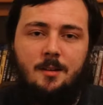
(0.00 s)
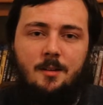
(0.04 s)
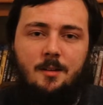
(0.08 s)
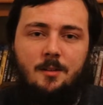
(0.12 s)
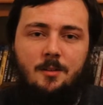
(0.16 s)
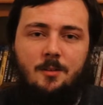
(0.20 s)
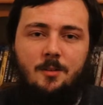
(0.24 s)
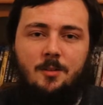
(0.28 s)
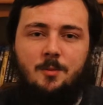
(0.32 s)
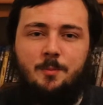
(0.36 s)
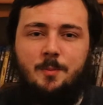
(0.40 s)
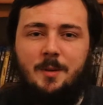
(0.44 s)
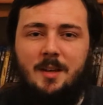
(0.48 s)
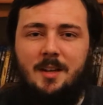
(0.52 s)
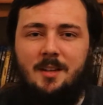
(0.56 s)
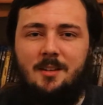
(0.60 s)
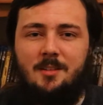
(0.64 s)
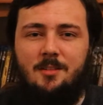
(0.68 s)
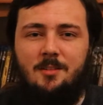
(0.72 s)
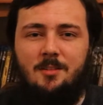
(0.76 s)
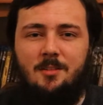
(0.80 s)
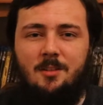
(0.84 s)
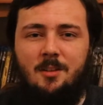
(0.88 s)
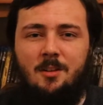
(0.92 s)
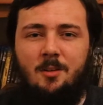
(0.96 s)
not as bad
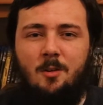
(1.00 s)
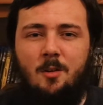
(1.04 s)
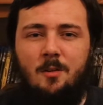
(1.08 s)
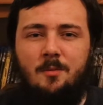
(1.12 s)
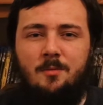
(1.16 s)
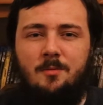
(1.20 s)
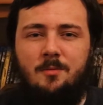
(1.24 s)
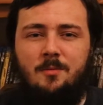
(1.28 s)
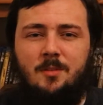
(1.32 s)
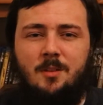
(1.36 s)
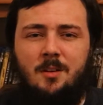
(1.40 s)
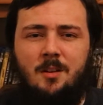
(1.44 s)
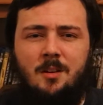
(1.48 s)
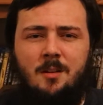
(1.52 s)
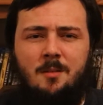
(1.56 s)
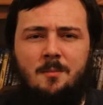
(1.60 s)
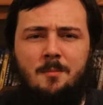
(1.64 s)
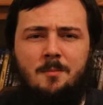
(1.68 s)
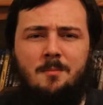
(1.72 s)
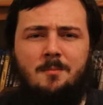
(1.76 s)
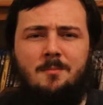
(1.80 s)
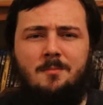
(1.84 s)
as a lot of